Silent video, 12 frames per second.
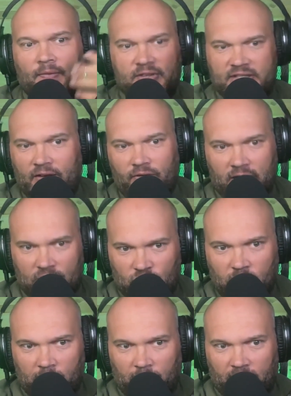It's not really a
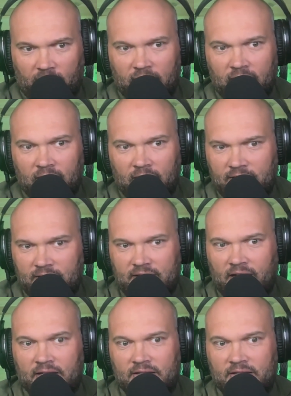treatment plan. It's a second